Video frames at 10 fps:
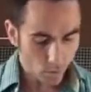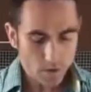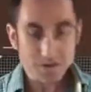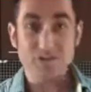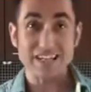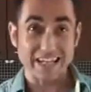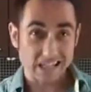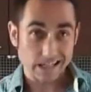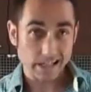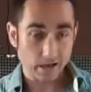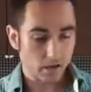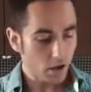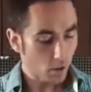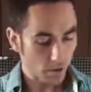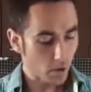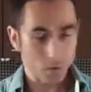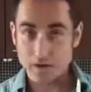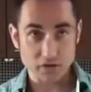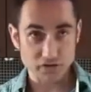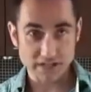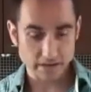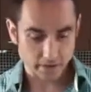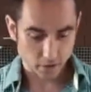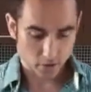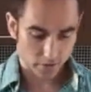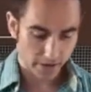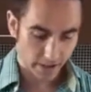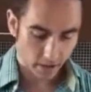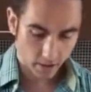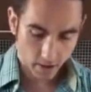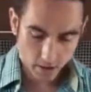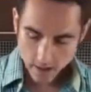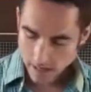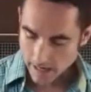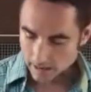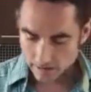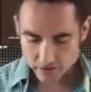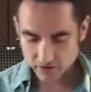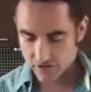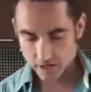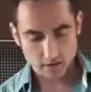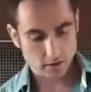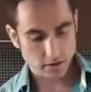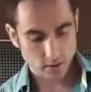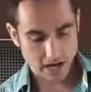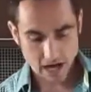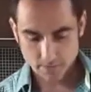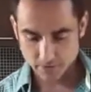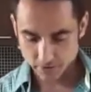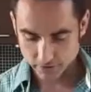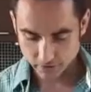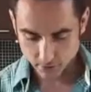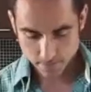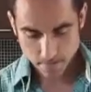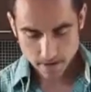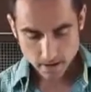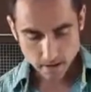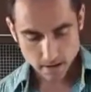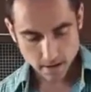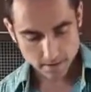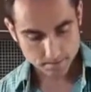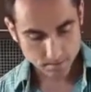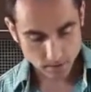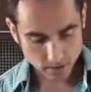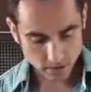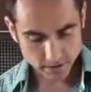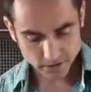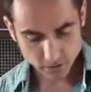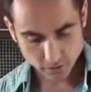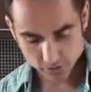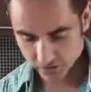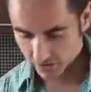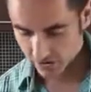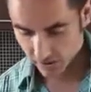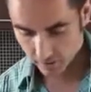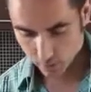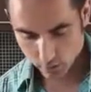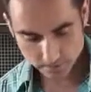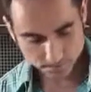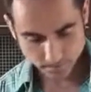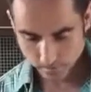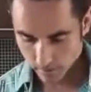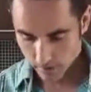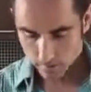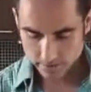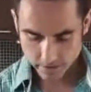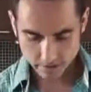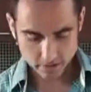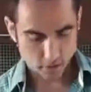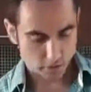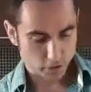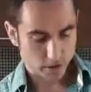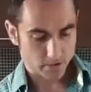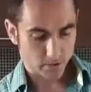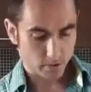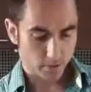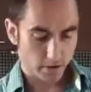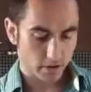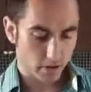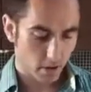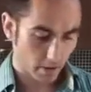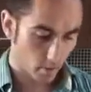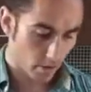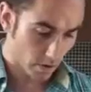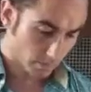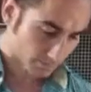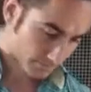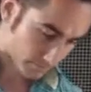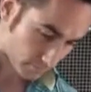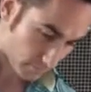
we want to see clear, we don't want to see anything over here, and let's just take a look at what happens here. So I'm going to let these soak for just a second more. I'm going to take these chlorine drops, I'm going to put it in the Kangen water.